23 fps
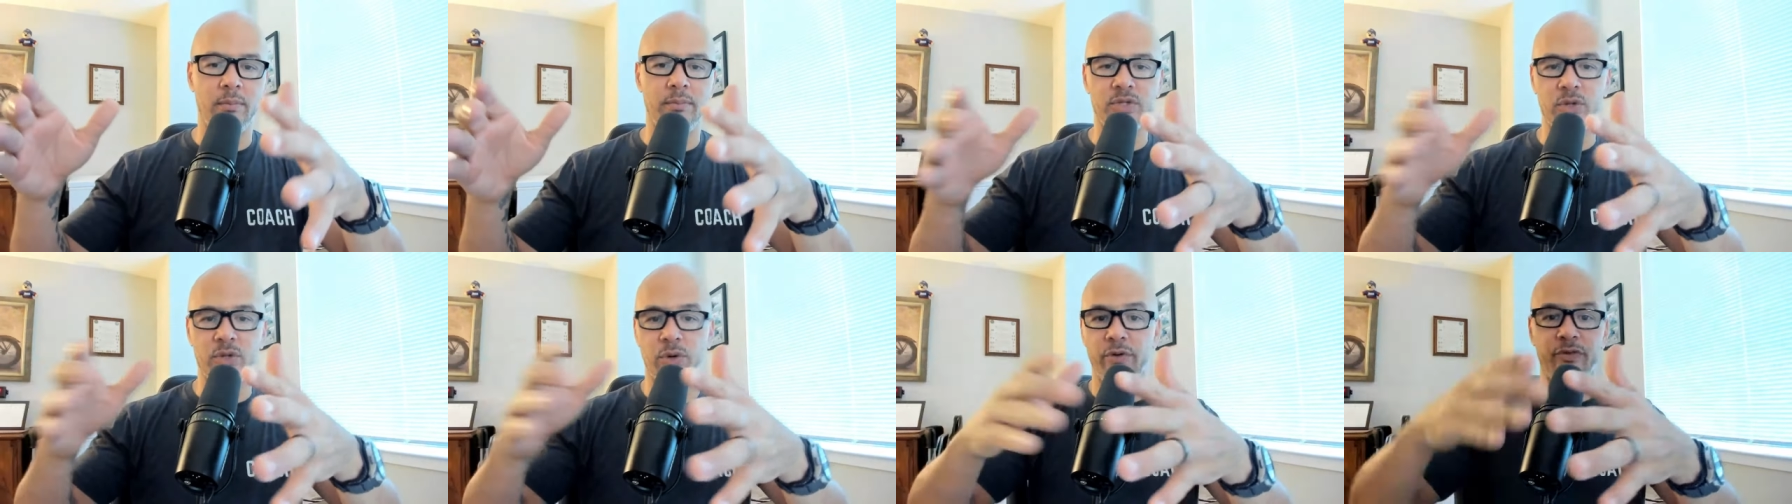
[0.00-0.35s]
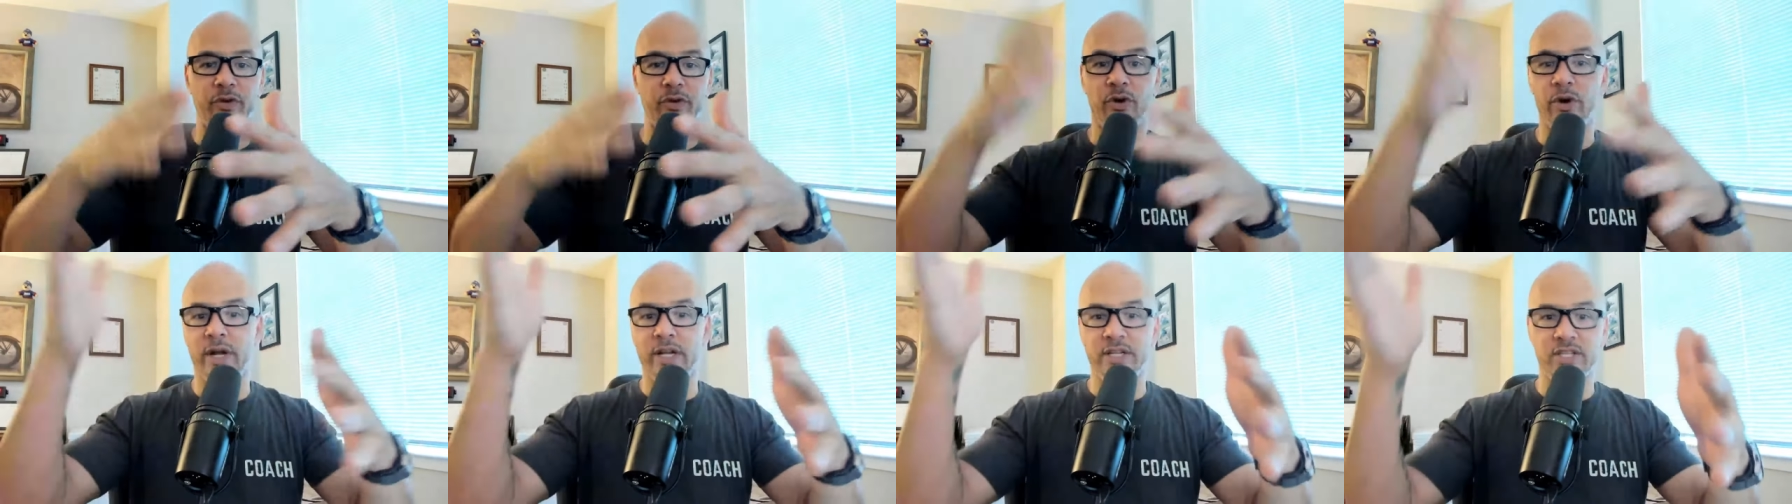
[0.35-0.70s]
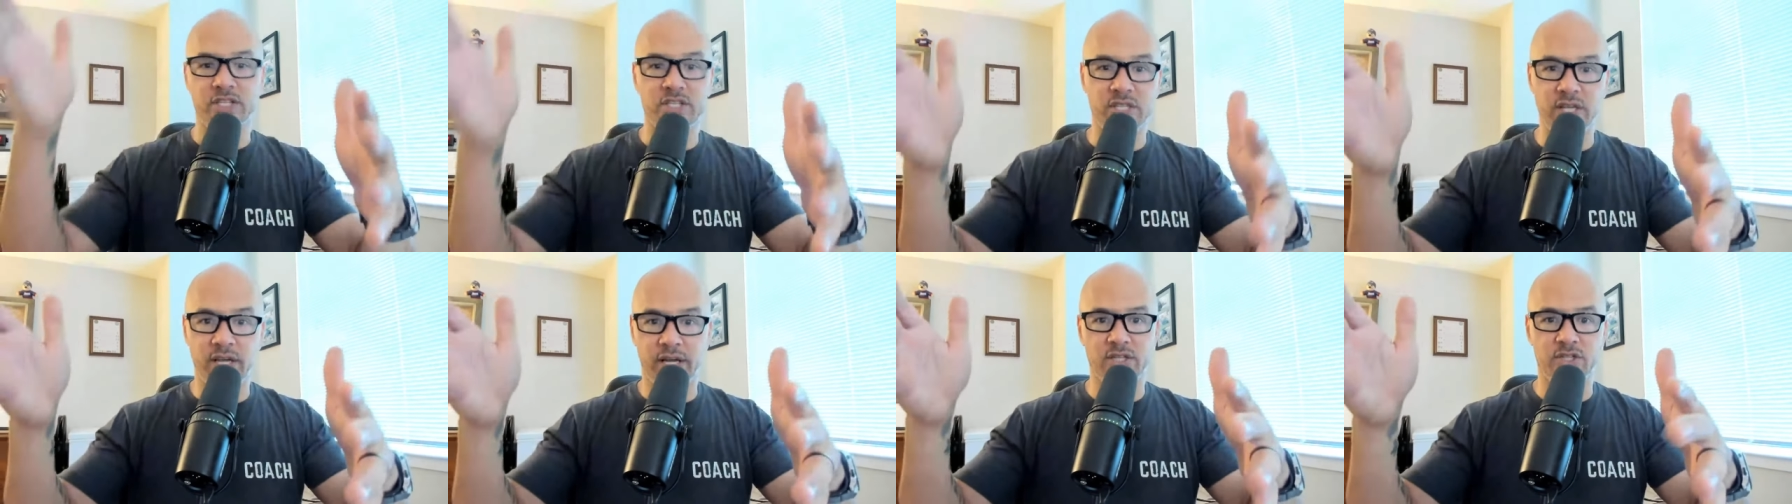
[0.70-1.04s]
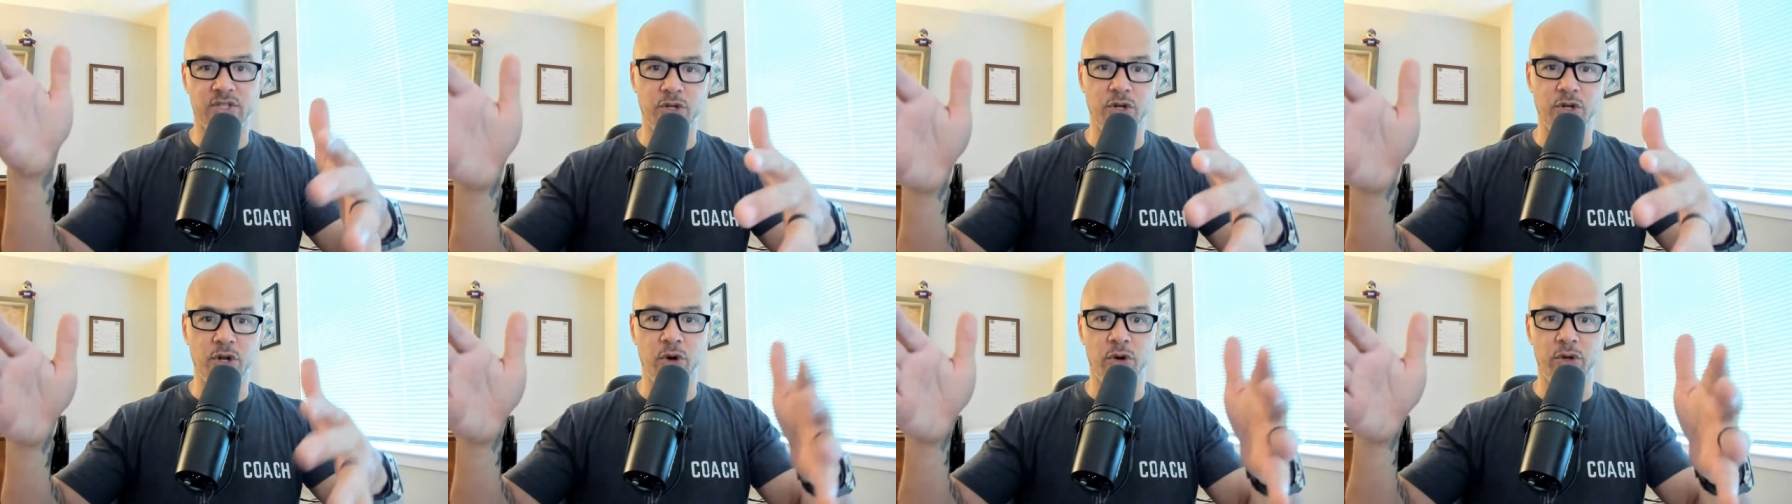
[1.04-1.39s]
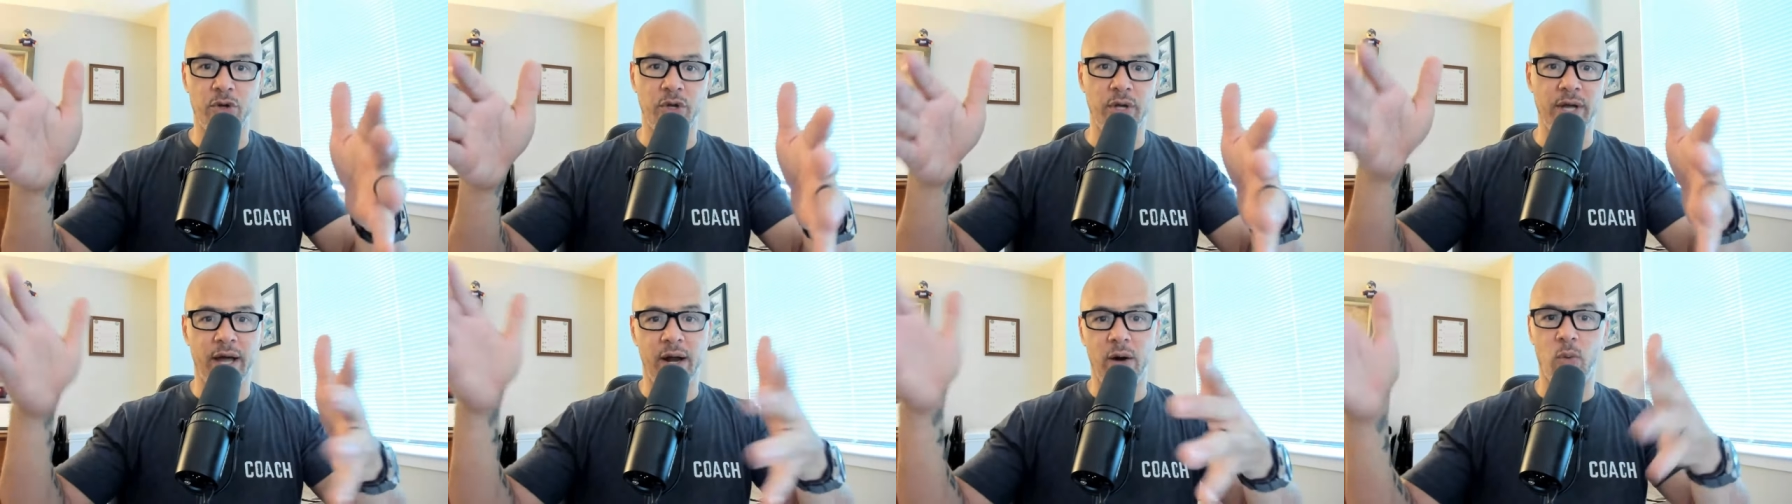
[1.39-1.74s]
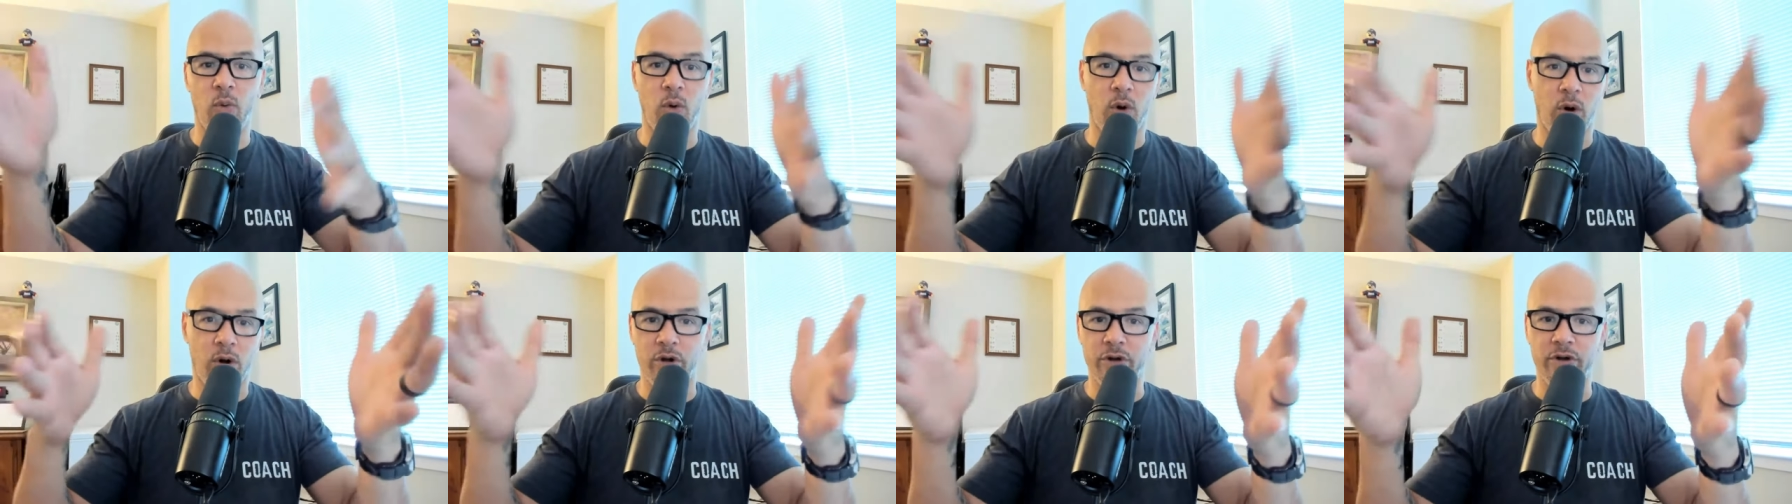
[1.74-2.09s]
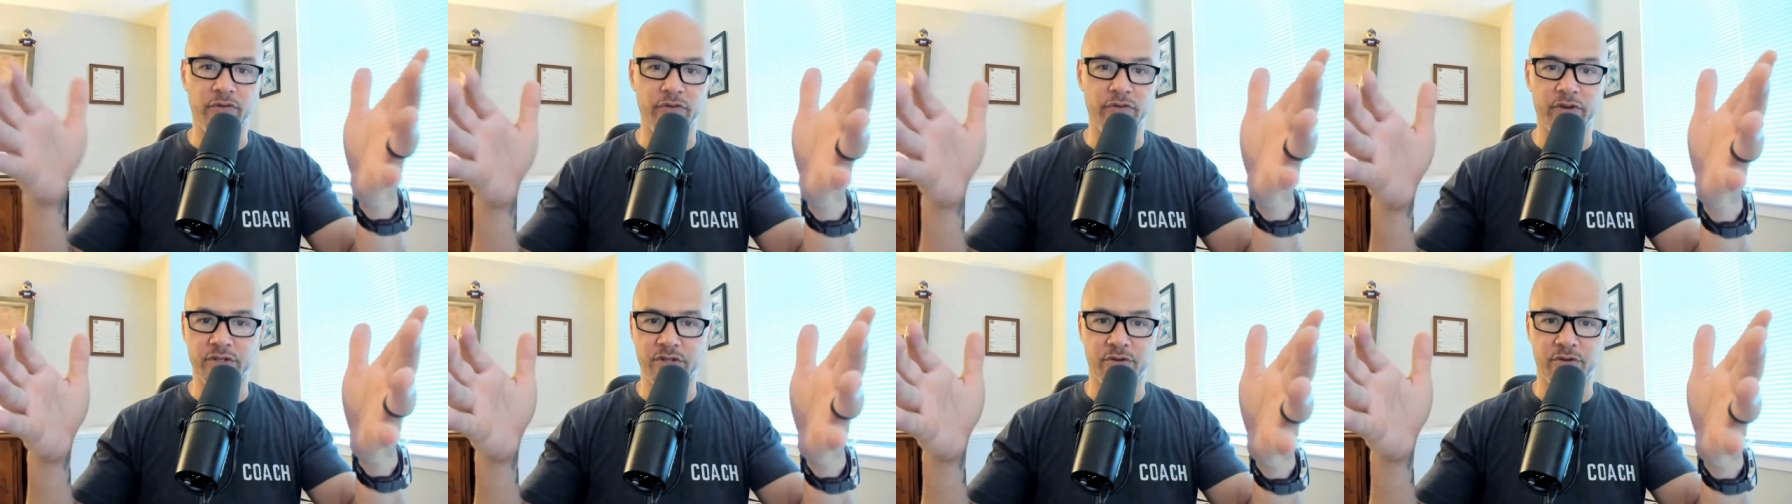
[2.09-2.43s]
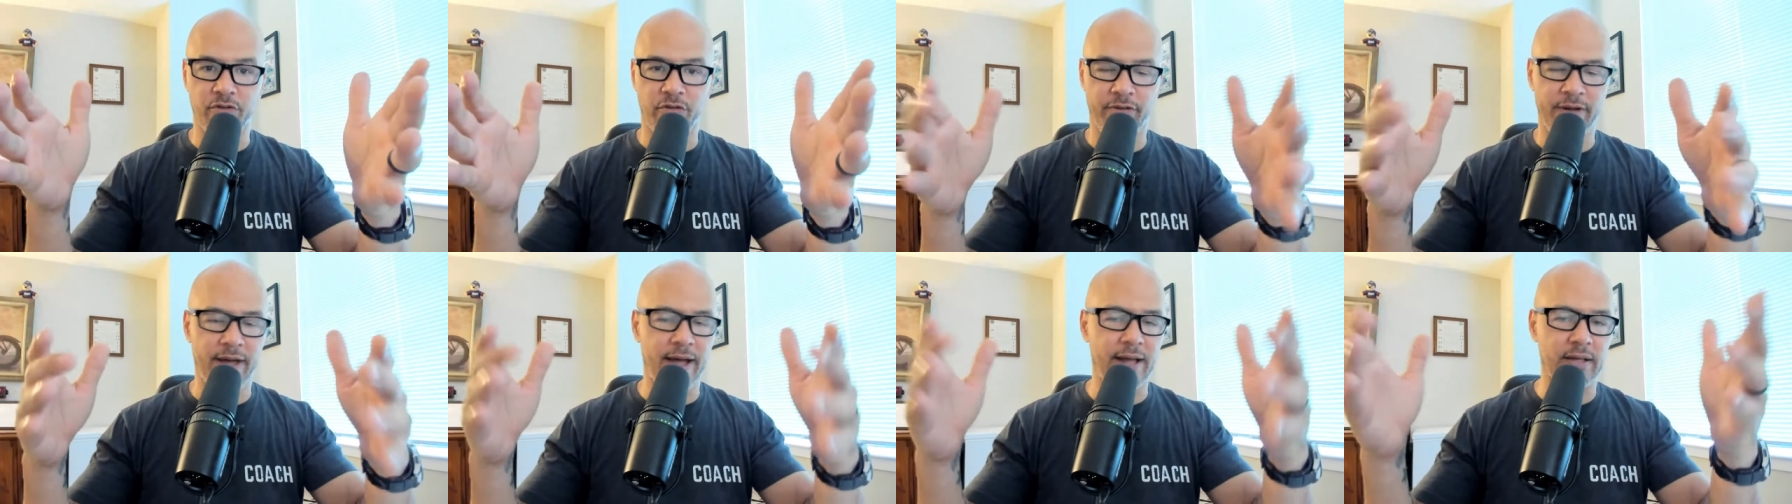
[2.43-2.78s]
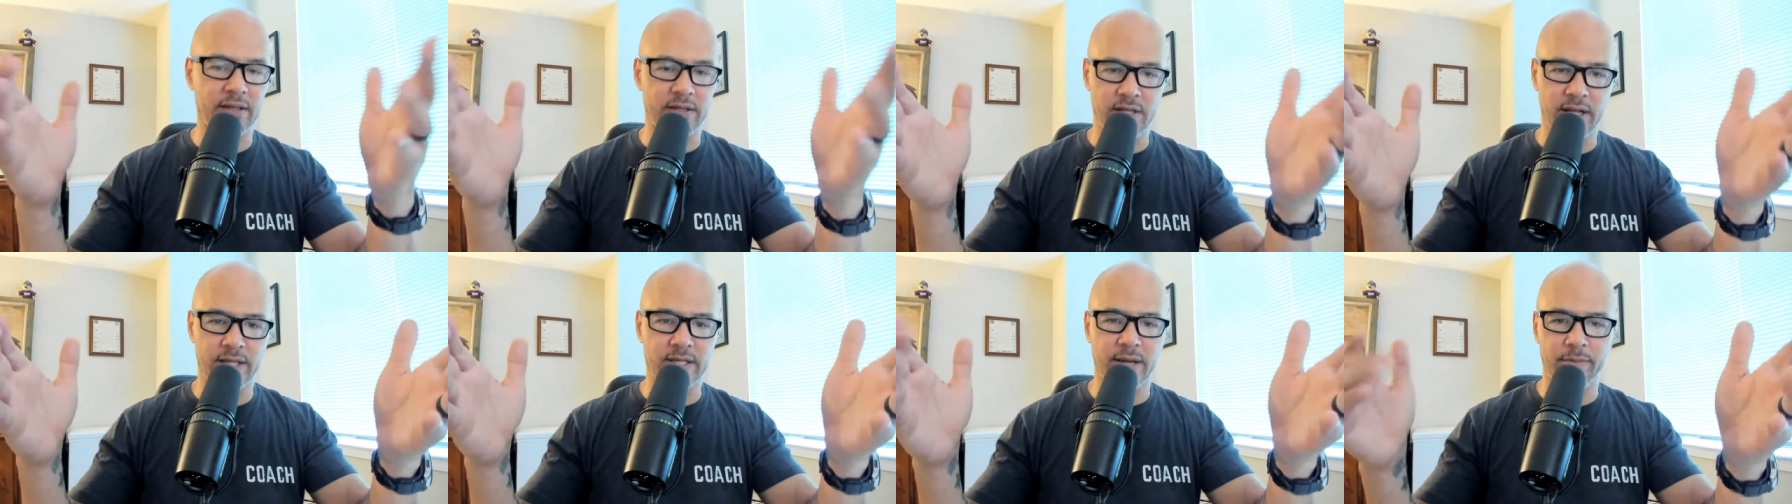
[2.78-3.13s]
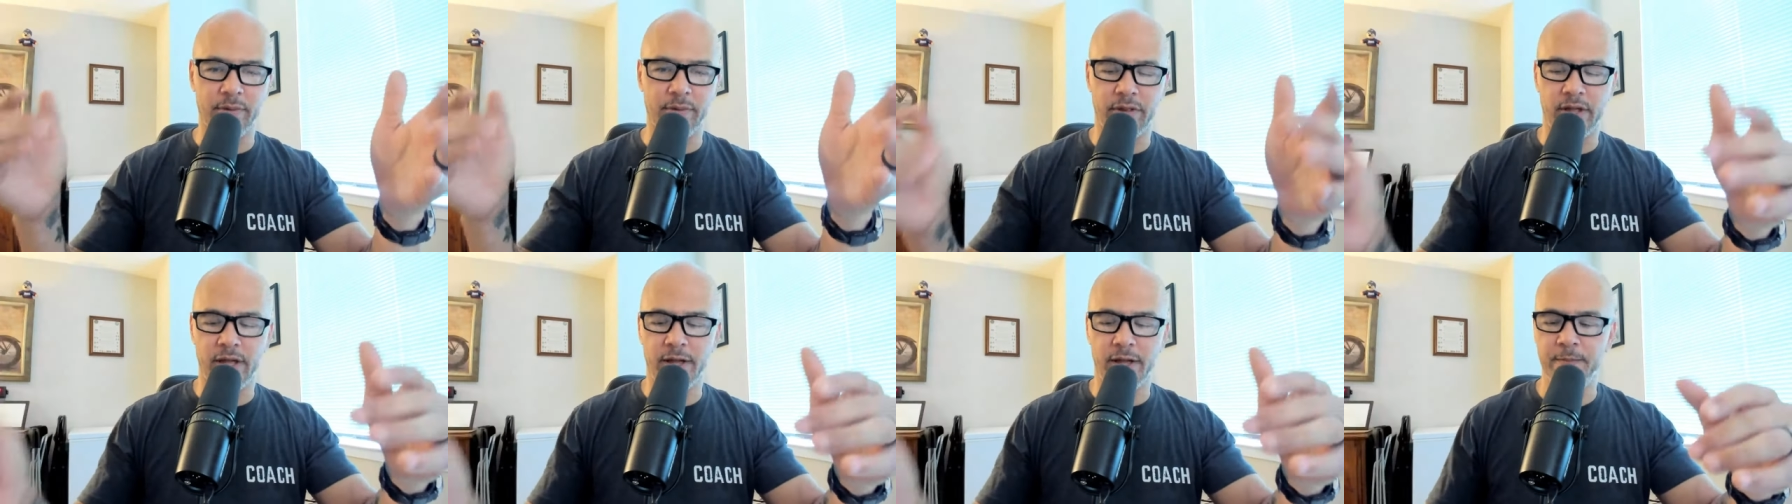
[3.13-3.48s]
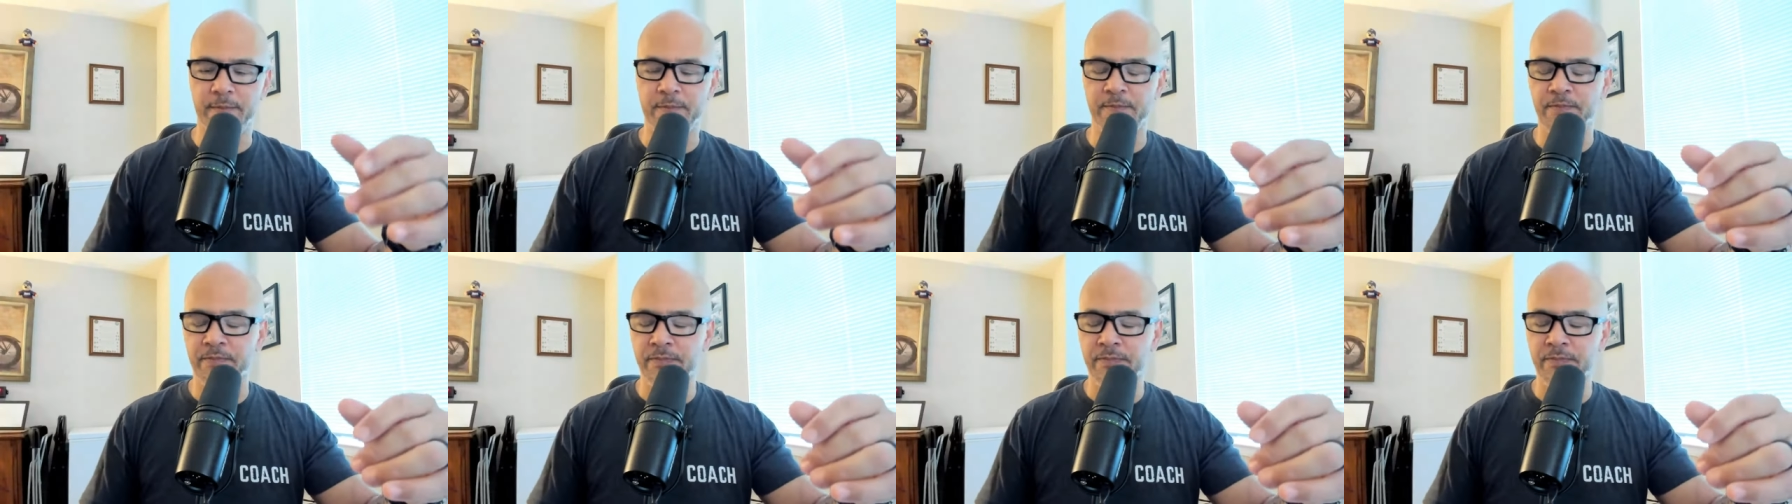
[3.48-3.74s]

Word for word: So if you're at 6, you know, you got to work on your visceral fat, that type of thing.